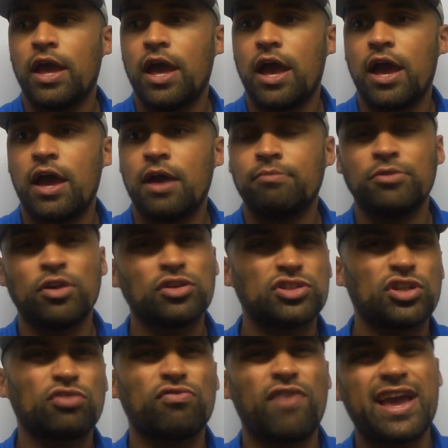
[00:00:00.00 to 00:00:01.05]
Not
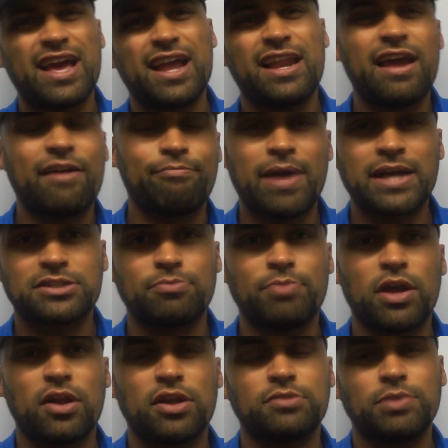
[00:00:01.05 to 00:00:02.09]
so great at left back, to
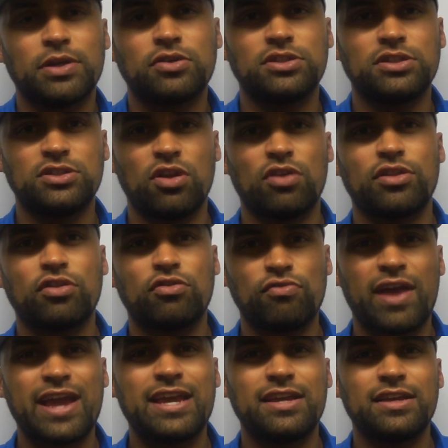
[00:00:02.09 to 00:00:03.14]
be honest, because he's not the
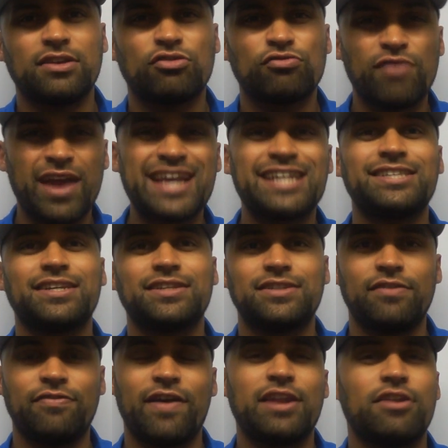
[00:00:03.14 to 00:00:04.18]
greatest
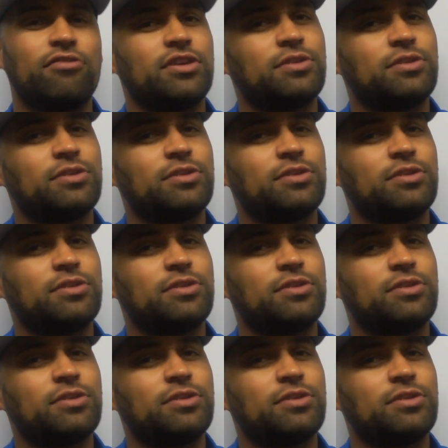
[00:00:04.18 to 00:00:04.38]
defender.